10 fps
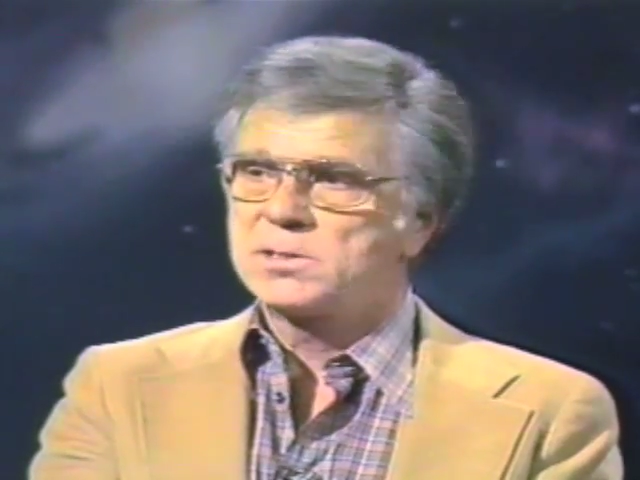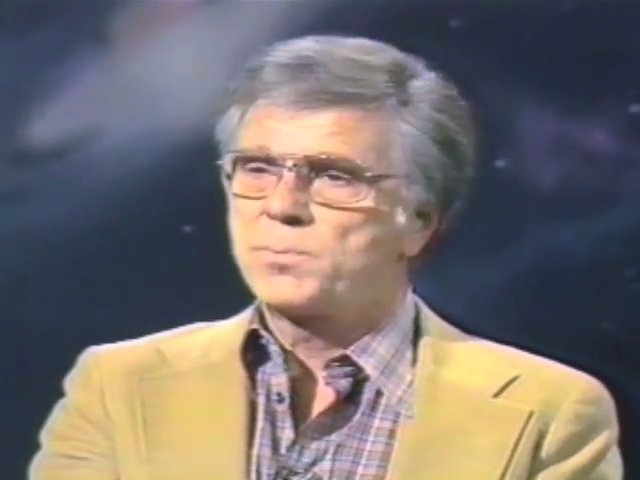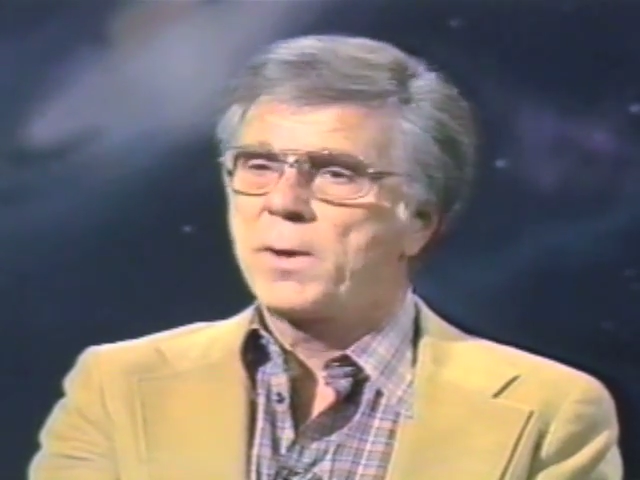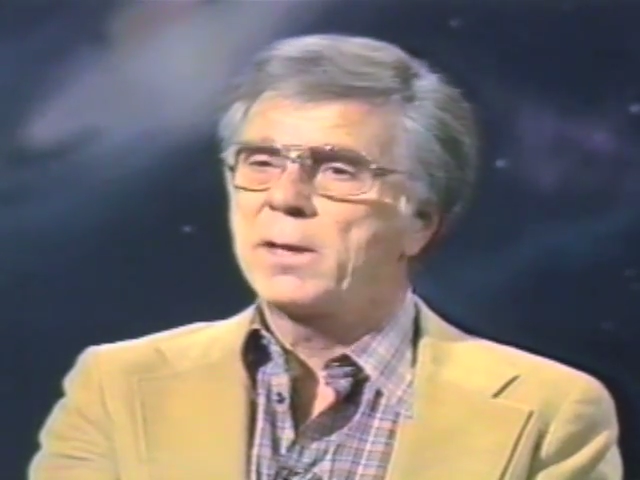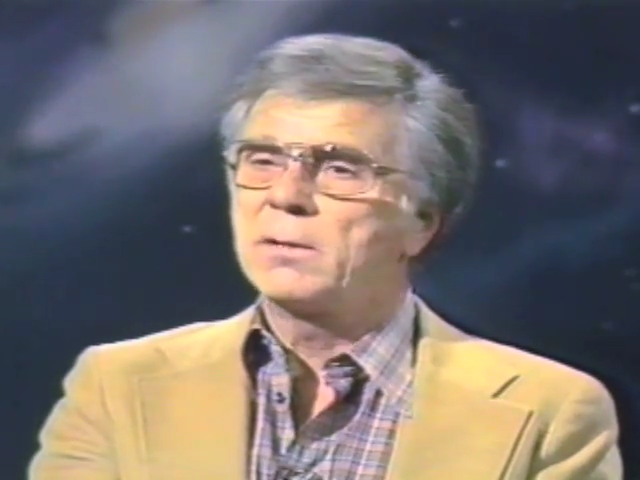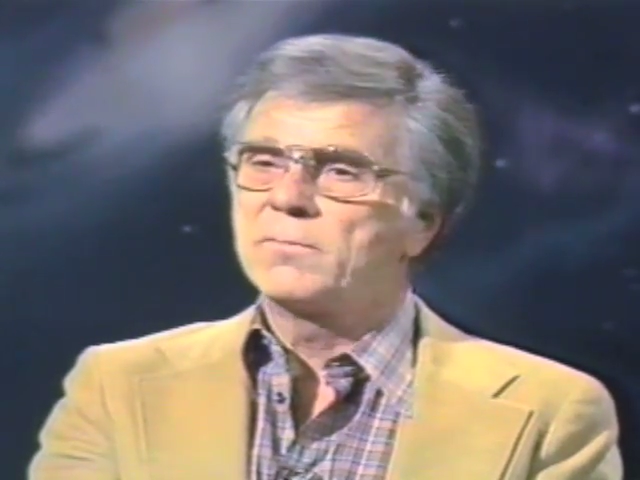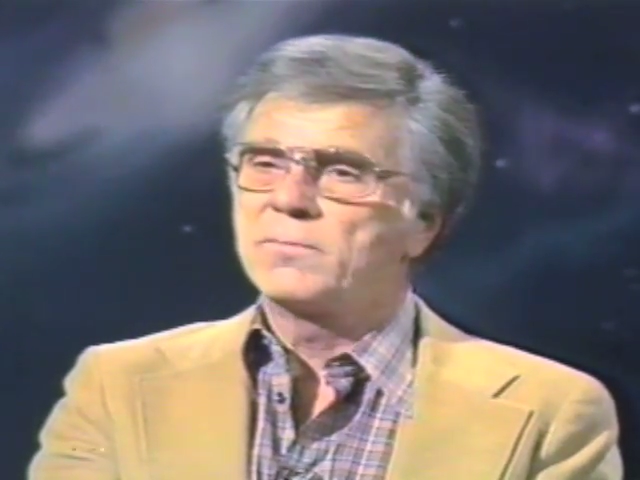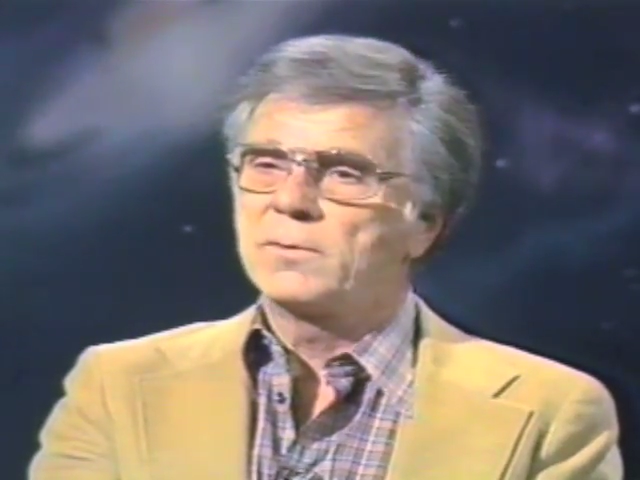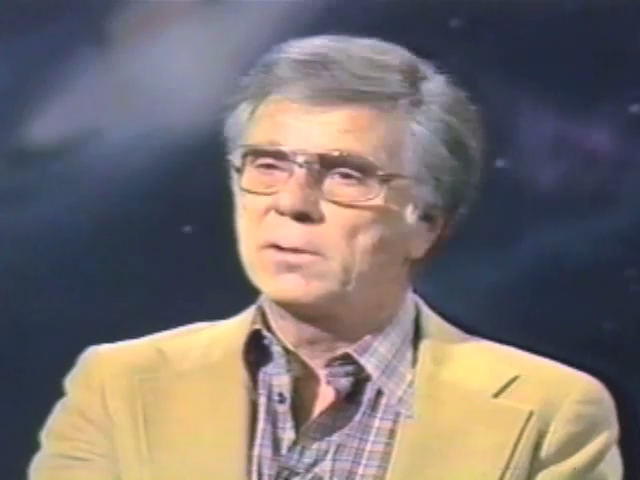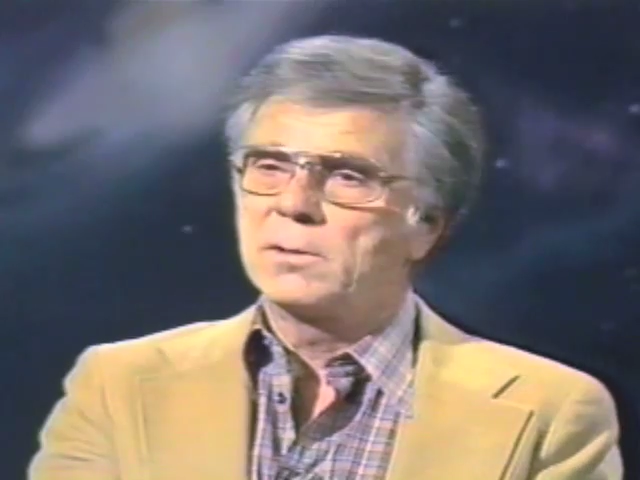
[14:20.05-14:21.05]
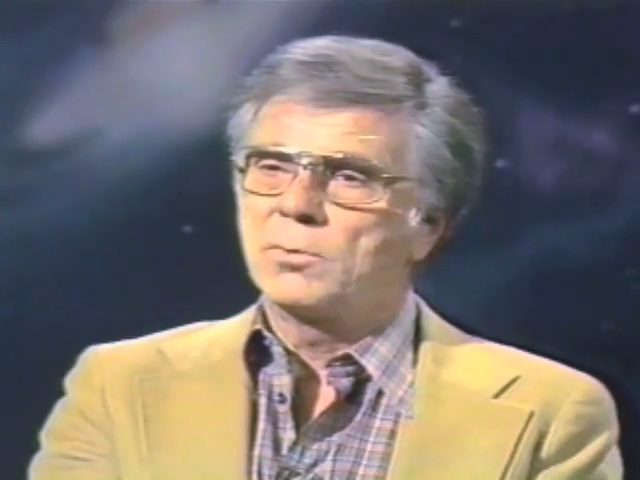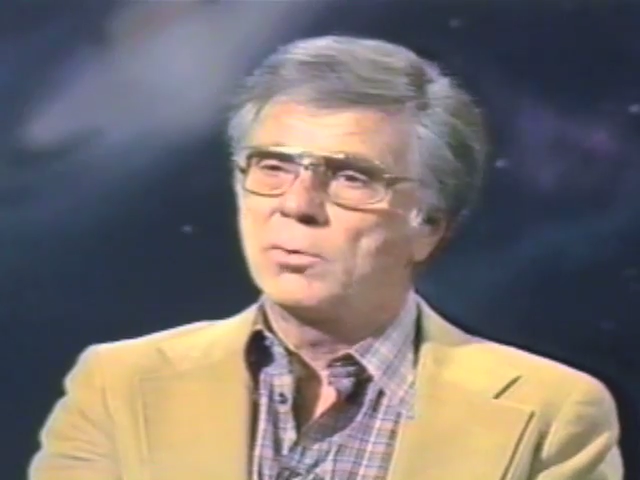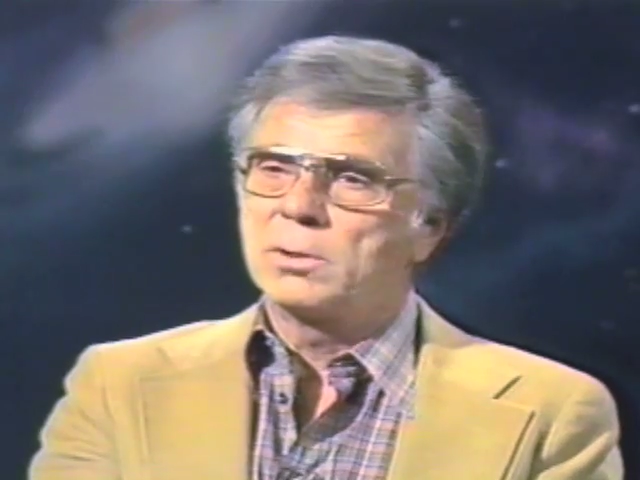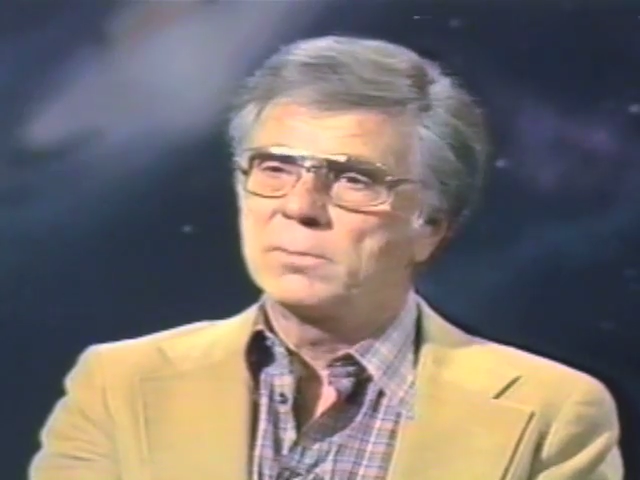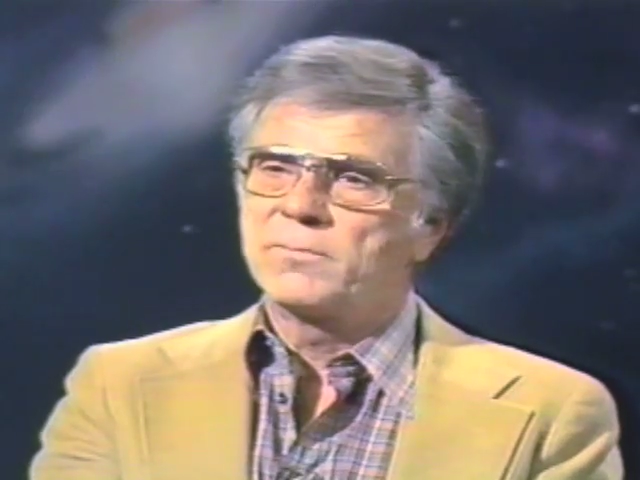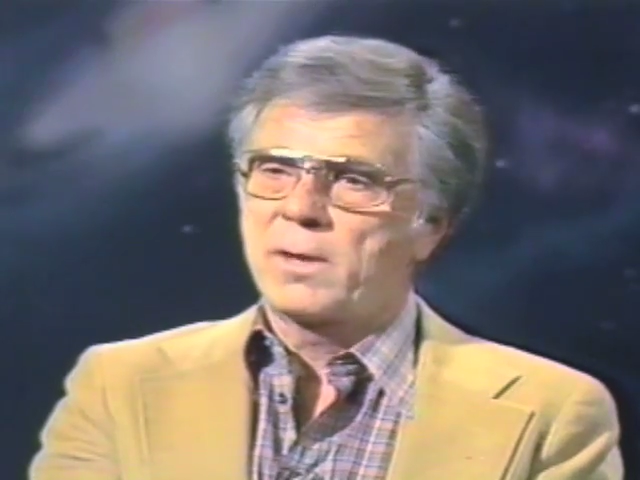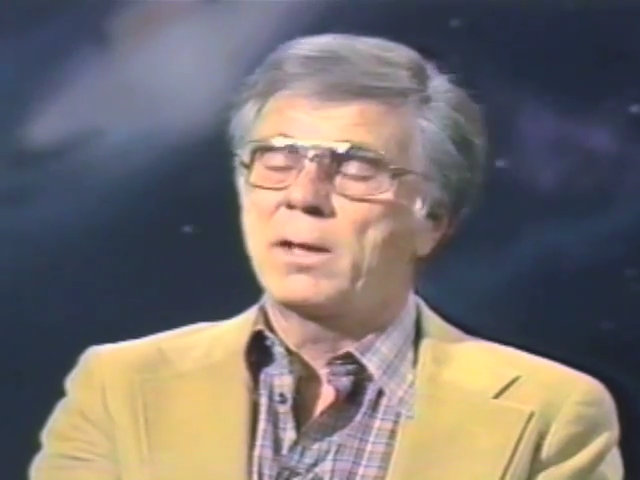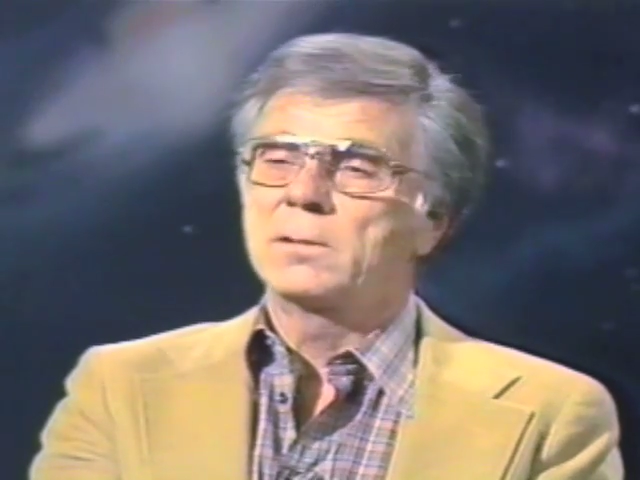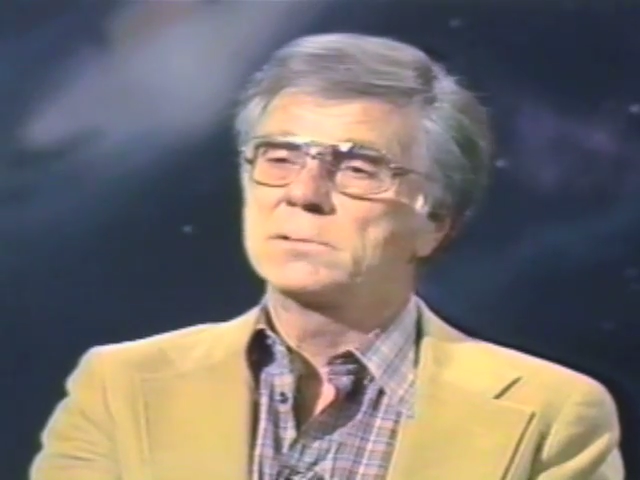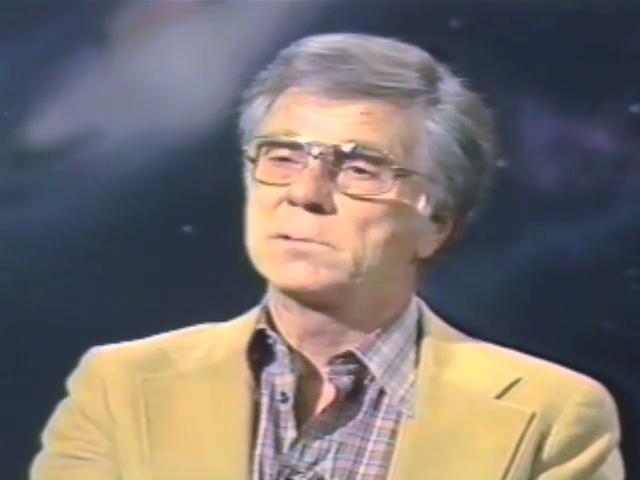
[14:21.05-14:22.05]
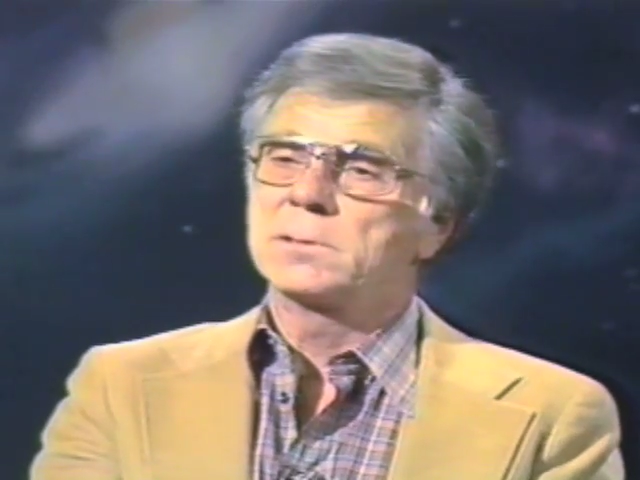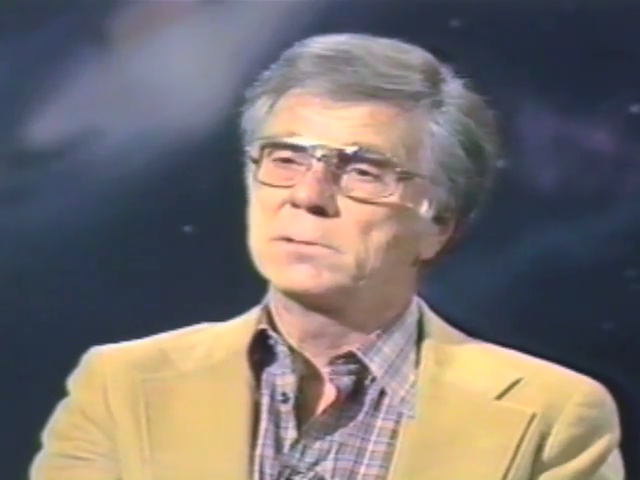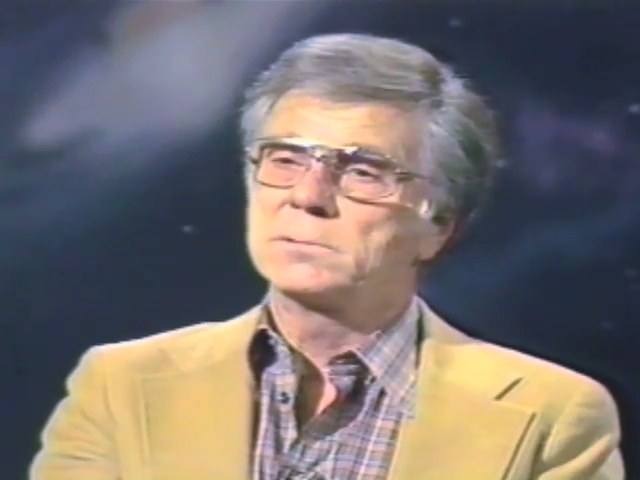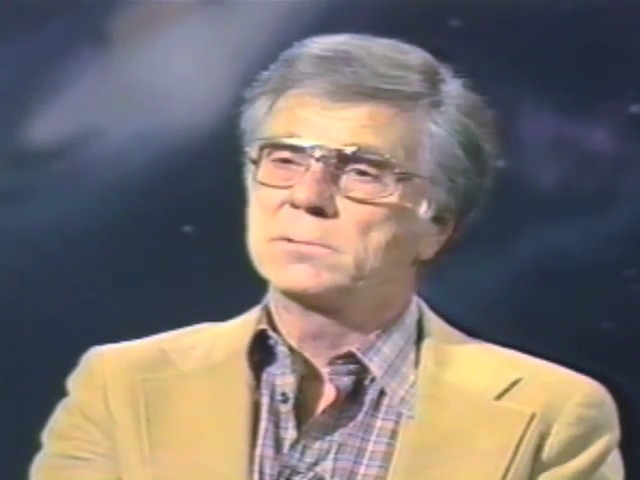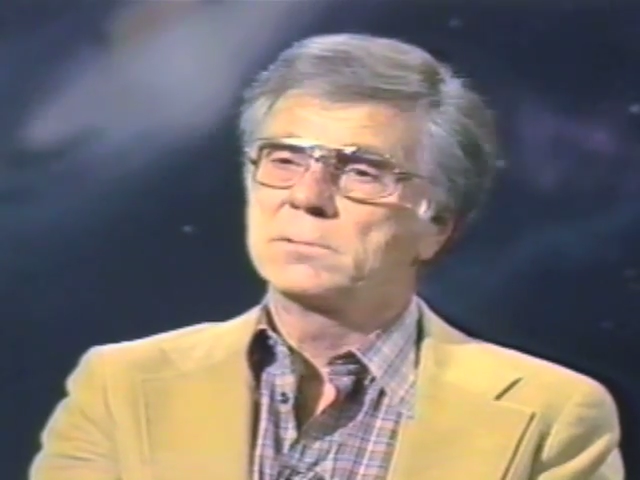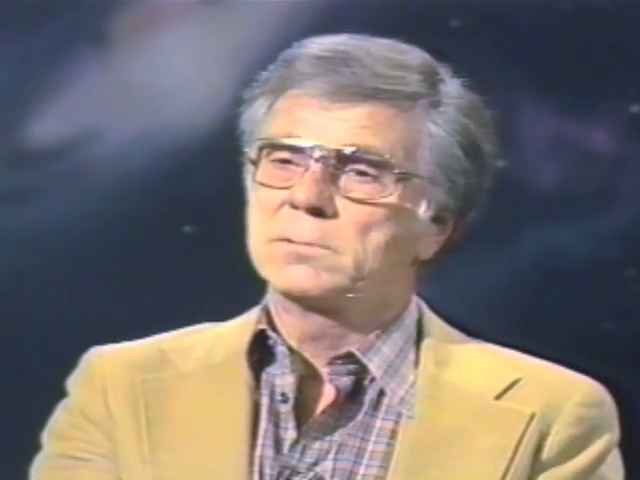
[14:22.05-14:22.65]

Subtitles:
spite of all the violence and